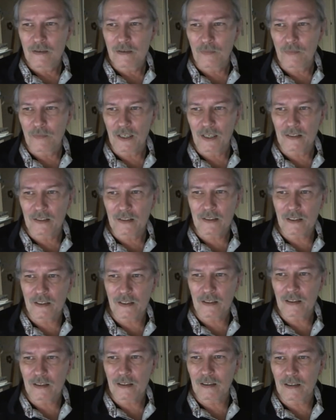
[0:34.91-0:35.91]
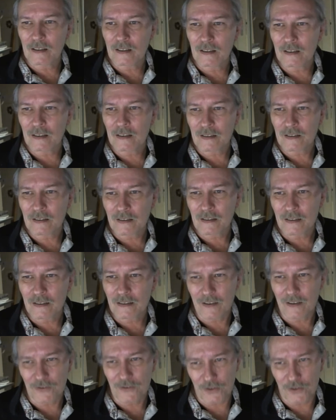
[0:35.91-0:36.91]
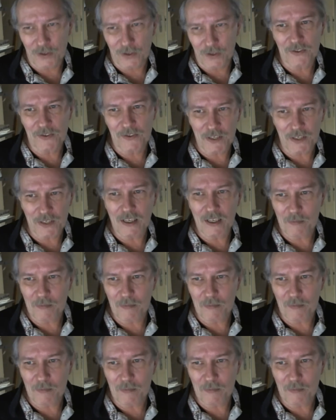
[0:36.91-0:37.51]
But uh, as you can see,